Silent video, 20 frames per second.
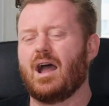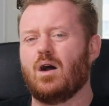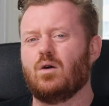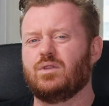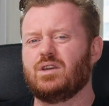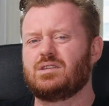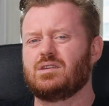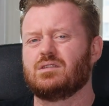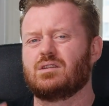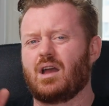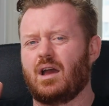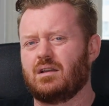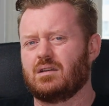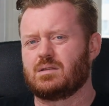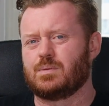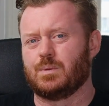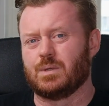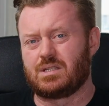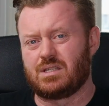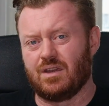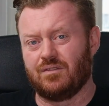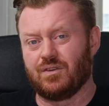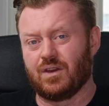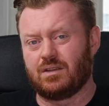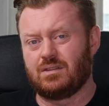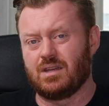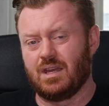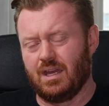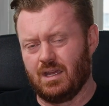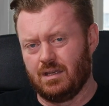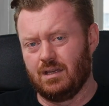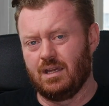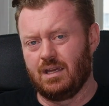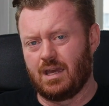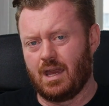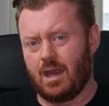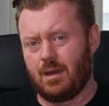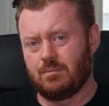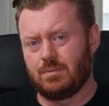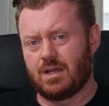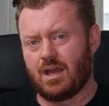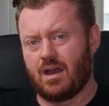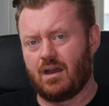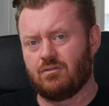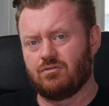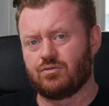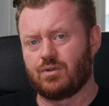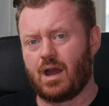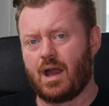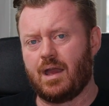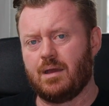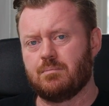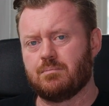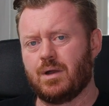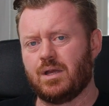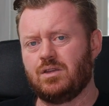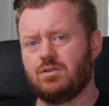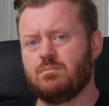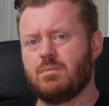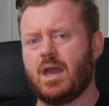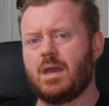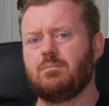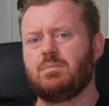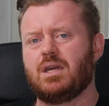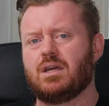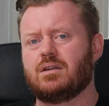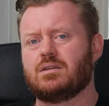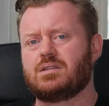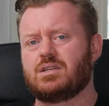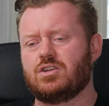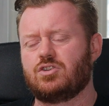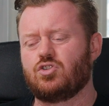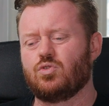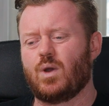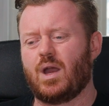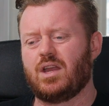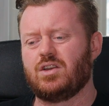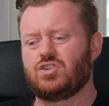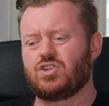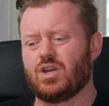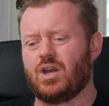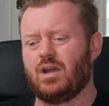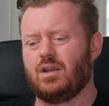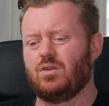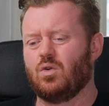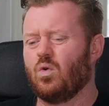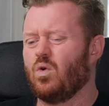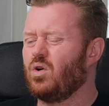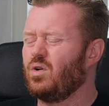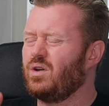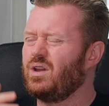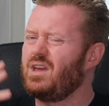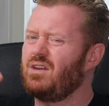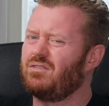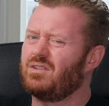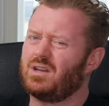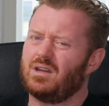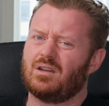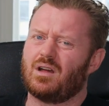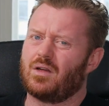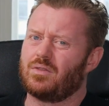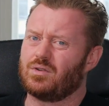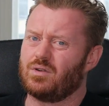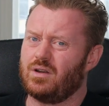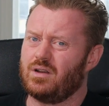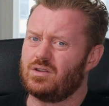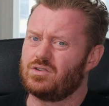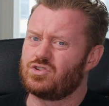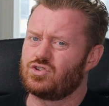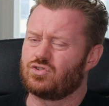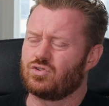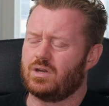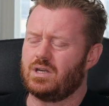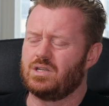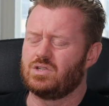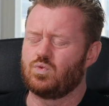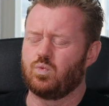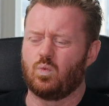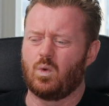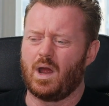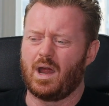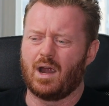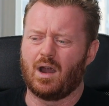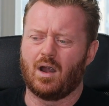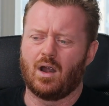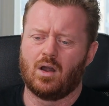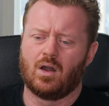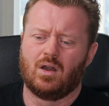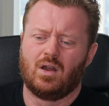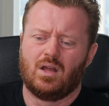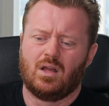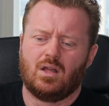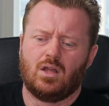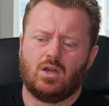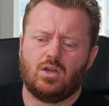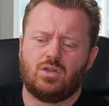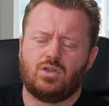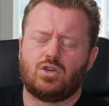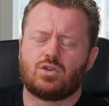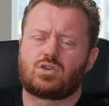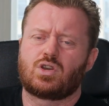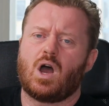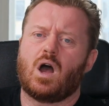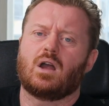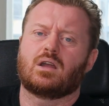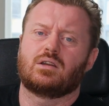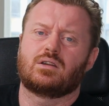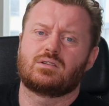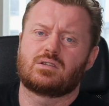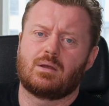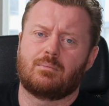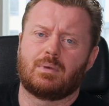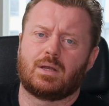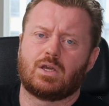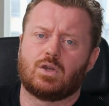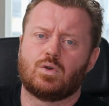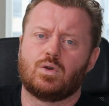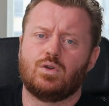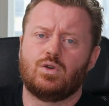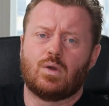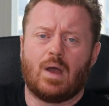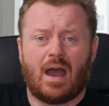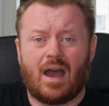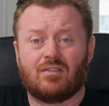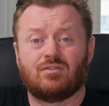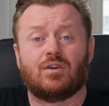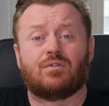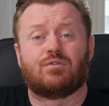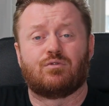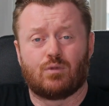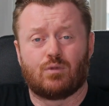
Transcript: now this is kind of specific to indie game dev, right? But you may be in a situation or even in other industries where you're talking to somebody who you have a